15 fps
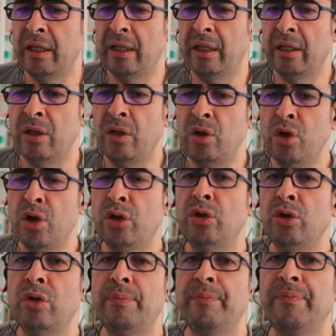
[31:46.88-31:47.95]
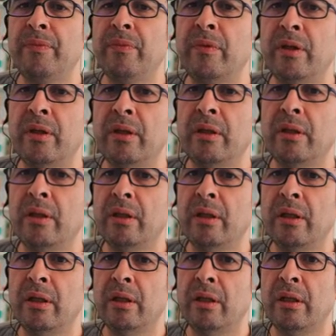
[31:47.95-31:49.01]
not
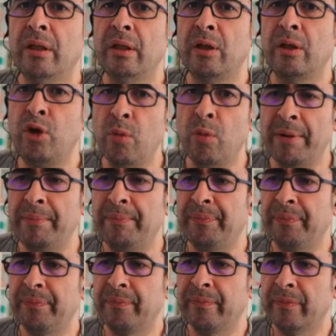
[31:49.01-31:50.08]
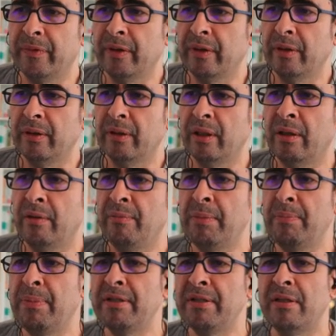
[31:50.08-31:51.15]
human. A
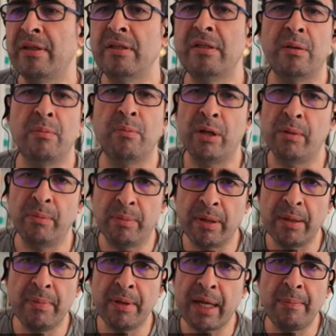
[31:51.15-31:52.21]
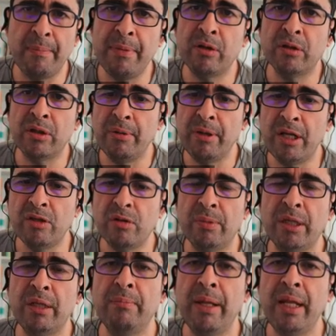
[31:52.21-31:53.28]
big percentage are, well, it can be contamination,
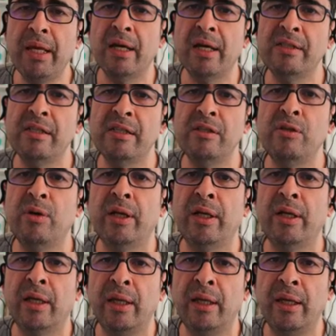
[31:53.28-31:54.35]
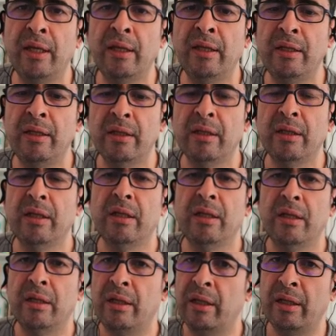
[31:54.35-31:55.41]
but in many cases you are getting
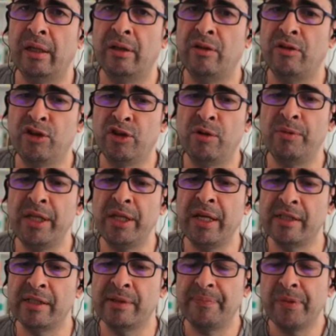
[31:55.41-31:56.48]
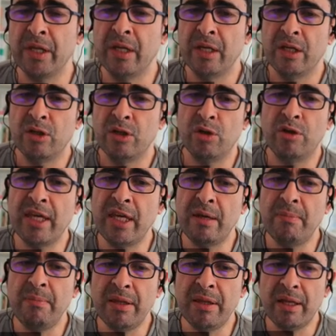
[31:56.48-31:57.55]
something else. So they
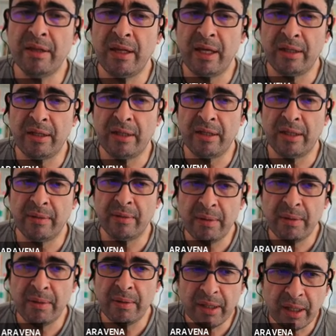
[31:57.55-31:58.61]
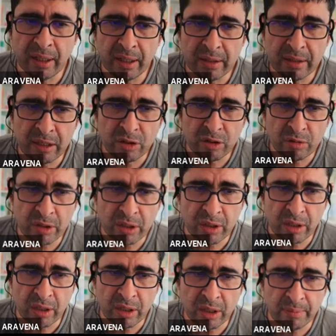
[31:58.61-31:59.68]
give me that data. Maybe I can try something
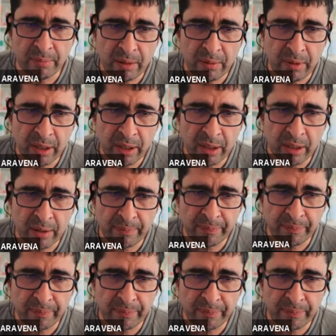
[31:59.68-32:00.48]
here. Maybe I can